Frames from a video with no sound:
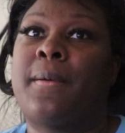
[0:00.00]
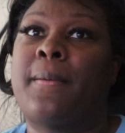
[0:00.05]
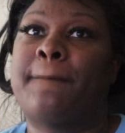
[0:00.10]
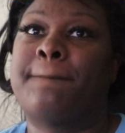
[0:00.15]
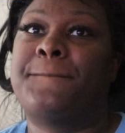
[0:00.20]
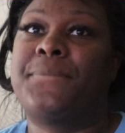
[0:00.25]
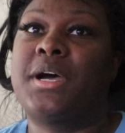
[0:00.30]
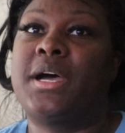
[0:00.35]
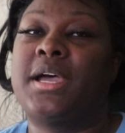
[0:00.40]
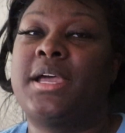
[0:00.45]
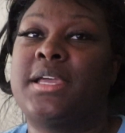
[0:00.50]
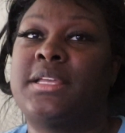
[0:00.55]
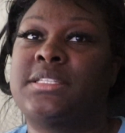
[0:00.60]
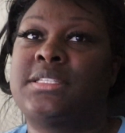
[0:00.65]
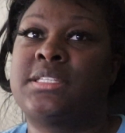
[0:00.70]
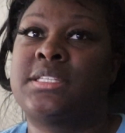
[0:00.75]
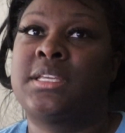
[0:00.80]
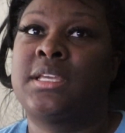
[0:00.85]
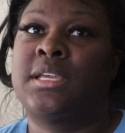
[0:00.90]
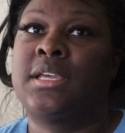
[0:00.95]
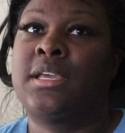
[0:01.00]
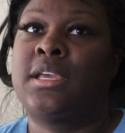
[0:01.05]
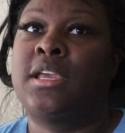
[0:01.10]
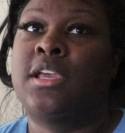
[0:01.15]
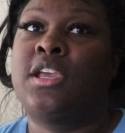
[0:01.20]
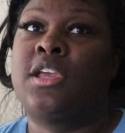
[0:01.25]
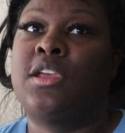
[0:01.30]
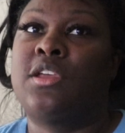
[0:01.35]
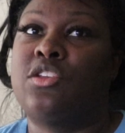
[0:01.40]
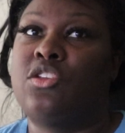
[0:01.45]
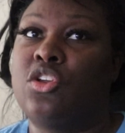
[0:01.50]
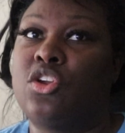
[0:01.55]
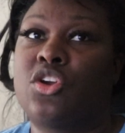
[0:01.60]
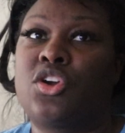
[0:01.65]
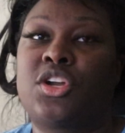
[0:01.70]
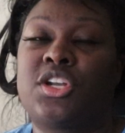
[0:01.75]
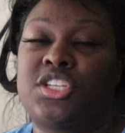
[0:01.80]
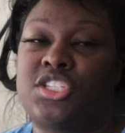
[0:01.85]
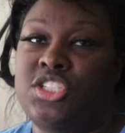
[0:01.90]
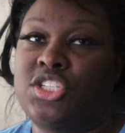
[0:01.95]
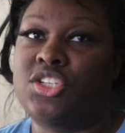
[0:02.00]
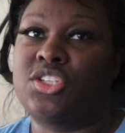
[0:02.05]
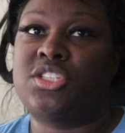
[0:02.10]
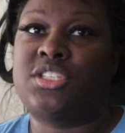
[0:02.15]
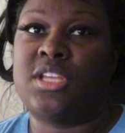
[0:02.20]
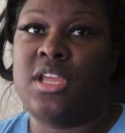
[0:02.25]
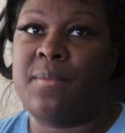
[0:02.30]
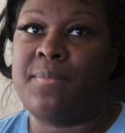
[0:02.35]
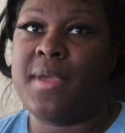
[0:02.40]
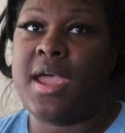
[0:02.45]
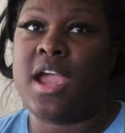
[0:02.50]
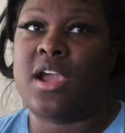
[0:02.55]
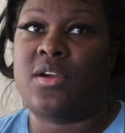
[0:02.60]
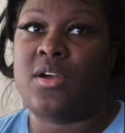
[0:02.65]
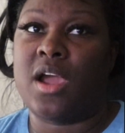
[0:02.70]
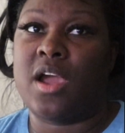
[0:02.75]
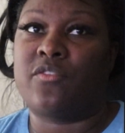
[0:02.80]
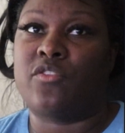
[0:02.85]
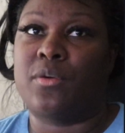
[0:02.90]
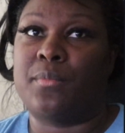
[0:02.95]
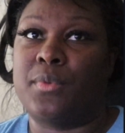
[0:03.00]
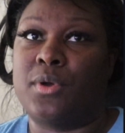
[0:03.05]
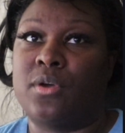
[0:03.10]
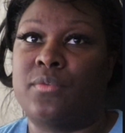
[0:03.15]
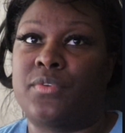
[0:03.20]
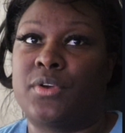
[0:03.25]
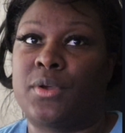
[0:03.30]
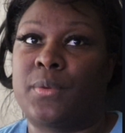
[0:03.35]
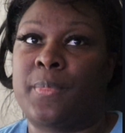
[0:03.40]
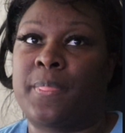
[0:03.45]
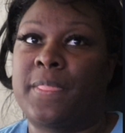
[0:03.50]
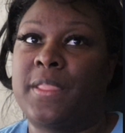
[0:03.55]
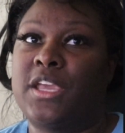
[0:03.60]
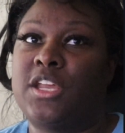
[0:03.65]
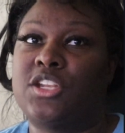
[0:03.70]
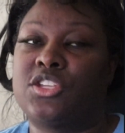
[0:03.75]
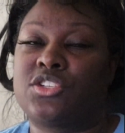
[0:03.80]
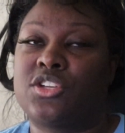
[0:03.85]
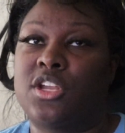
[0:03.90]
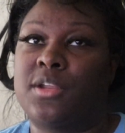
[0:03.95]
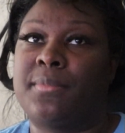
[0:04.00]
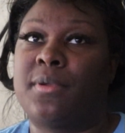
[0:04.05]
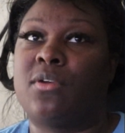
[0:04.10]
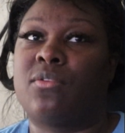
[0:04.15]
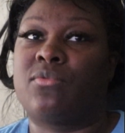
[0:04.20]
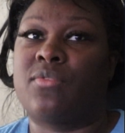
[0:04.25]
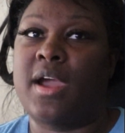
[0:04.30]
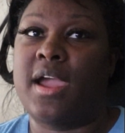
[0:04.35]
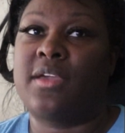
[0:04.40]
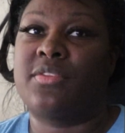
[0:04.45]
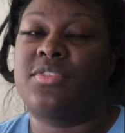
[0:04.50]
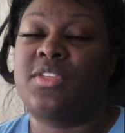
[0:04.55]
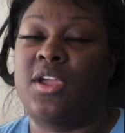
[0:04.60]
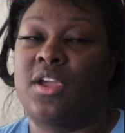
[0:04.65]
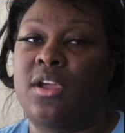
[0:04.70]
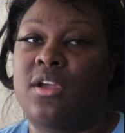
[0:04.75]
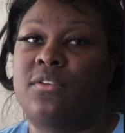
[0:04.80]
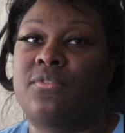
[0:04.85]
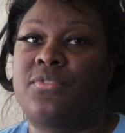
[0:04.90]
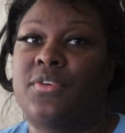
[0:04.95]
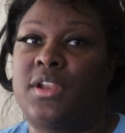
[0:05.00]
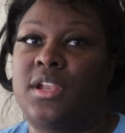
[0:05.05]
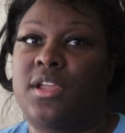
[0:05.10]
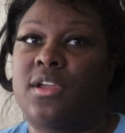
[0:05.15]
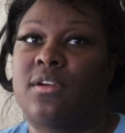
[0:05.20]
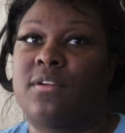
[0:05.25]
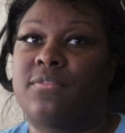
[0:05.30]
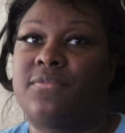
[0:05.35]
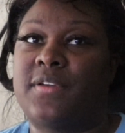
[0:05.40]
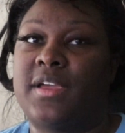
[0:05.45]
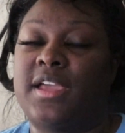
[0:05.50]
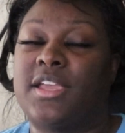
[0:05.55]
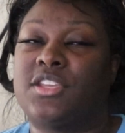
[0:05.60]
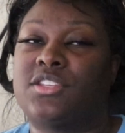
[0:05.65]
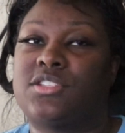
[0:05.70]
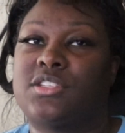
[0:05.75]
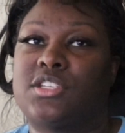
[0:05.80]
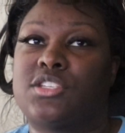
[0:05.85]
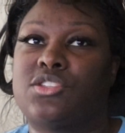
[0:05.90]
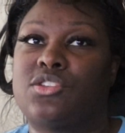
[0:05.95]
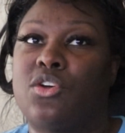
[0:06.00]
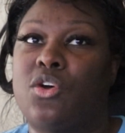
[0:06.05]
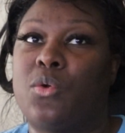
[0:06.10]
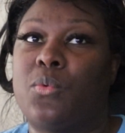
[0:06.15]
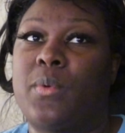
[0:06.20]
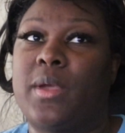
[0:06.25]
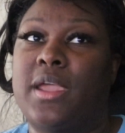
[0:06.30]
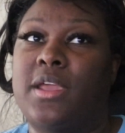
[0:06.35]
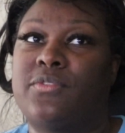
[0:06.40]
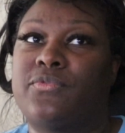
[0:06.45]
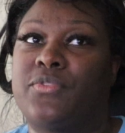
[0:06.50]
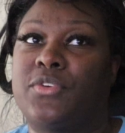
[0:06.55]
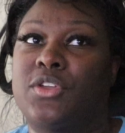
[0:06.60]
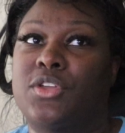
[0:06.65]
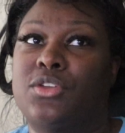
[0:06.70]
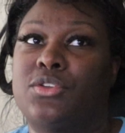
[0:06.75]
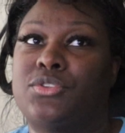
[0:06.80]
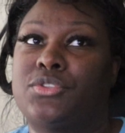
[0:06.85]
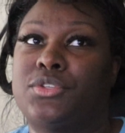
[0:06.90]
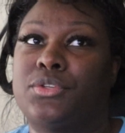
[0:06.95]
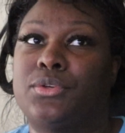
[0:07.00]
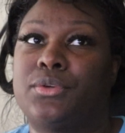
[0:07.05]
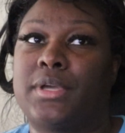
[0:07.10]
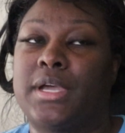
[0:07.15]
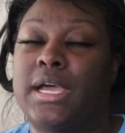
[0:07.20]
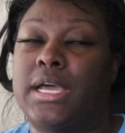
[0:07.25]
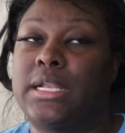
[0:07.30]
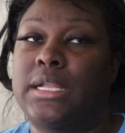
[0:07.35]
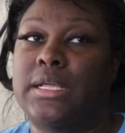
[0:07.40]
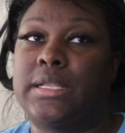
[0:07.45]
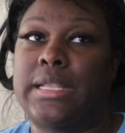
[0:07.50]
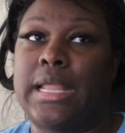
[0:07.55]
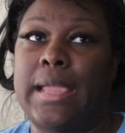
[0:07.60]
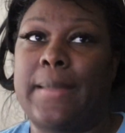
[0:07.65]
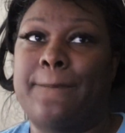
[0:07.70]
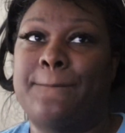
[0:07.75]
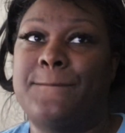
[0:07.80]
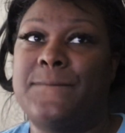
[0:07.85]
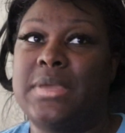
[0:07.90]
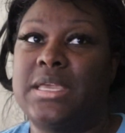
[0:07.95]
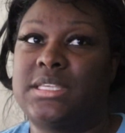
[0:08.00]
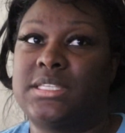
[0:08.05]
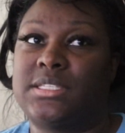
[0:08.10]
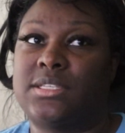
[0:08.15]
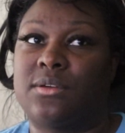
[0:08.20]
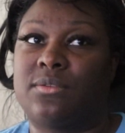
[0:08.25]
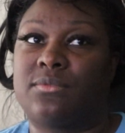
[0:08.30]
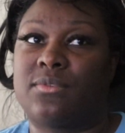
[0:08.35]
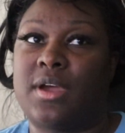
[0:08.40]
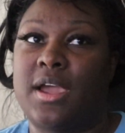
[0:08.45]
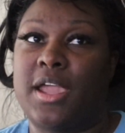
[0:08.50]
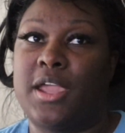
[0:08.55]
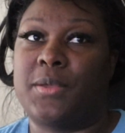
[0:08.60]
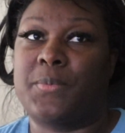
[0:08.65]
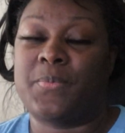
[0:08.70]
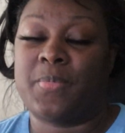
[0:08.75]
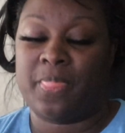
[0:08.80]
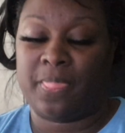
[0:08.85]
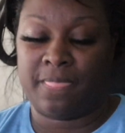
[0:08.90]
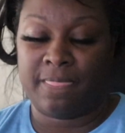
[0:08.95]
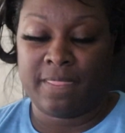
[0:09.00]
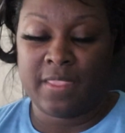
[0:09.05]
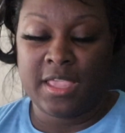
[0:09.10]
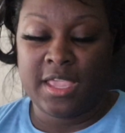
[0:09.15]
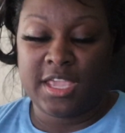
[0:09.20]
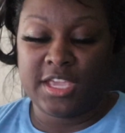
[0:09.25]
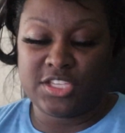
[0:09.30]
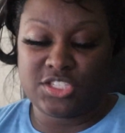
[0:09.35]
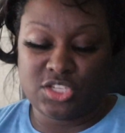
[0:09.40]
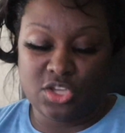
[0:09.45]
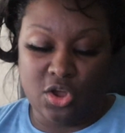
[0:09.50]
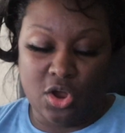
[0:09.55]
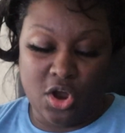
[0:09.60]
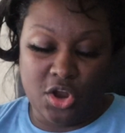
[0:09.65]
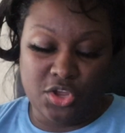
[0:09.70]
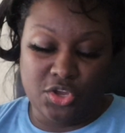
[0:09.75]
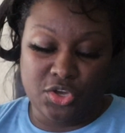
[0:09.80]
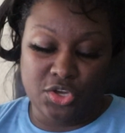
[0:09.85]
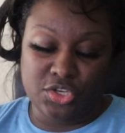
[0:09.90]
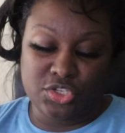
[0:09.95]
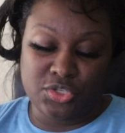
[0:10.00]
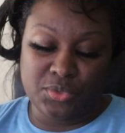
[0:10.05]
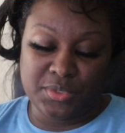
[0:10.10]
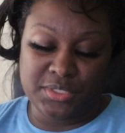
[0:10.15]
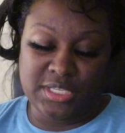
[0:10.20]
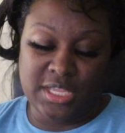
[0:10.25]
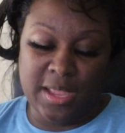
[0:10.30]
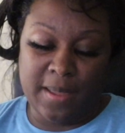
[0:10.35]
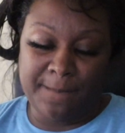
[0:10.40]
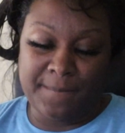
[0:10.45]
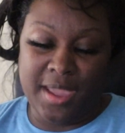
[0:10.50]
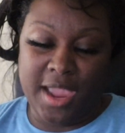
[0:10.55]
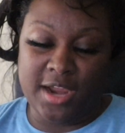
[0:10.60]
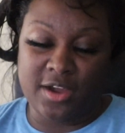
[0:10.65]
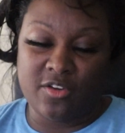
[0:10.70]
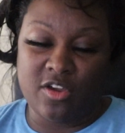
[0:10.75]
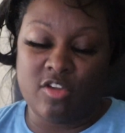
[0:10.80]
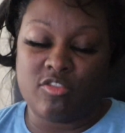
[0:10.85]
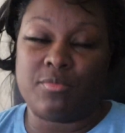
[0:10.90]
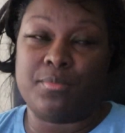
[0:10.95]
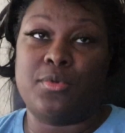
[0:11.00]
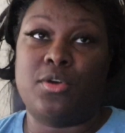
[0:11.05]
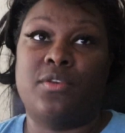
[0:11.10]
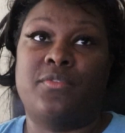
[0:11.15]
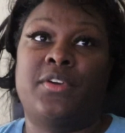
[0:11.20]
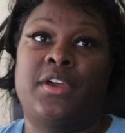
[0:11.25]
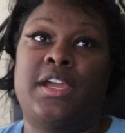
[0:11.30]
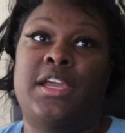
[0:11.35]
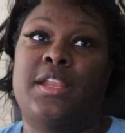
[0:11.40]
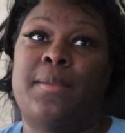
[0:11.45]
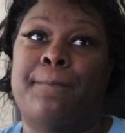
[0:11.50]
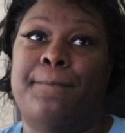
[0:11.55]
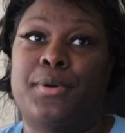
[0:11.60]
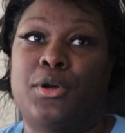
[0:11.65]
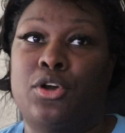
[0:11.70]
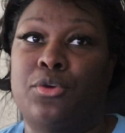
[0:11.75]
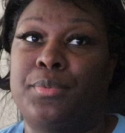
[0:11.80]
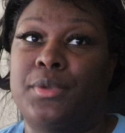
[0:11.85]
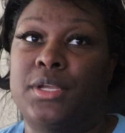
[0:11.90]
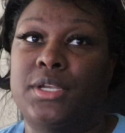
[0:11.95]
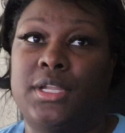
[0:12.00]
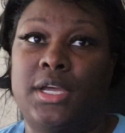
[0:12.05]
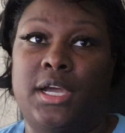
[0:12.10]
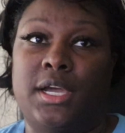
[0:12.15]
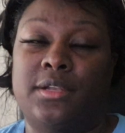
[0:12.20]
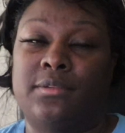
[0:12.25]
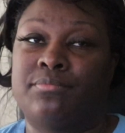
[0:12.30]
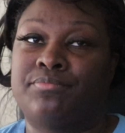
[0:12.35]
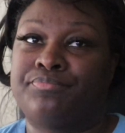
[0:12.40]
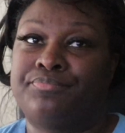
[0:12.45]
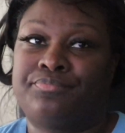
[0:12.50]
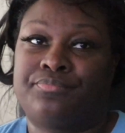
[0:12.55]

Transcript: but you're gonna still see background remover, and it's gonna be right there in front of your face. There's no way for you to kind of like miss it, right? And so all you're gonna do is hit background remover, and boom, you're done.